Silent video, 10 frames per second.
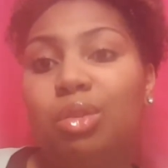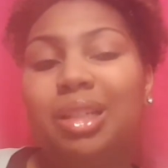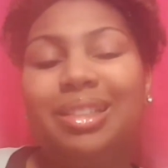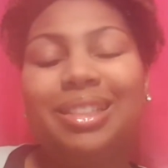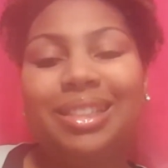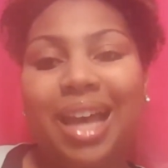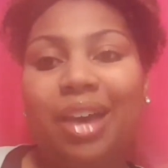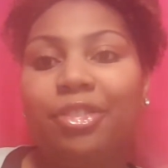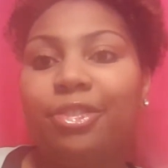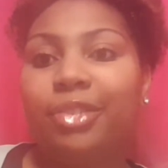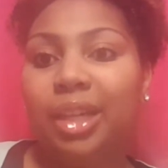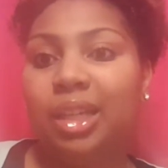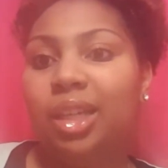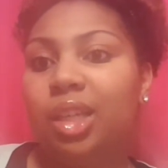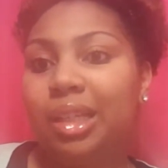You need to stop
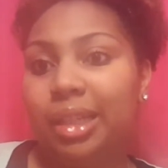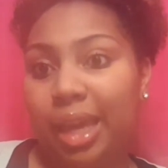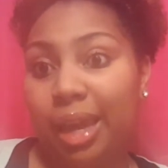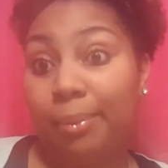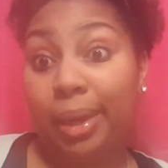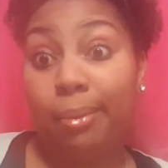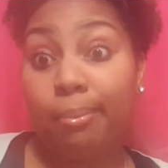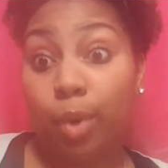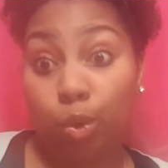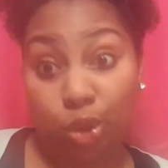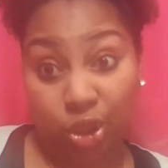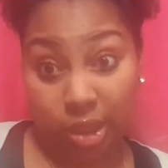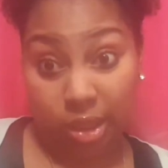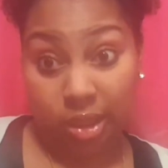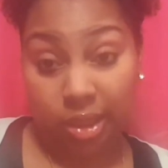feeding your damn
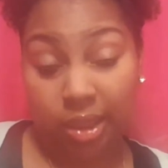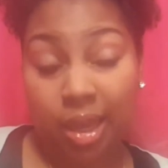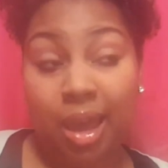emotions.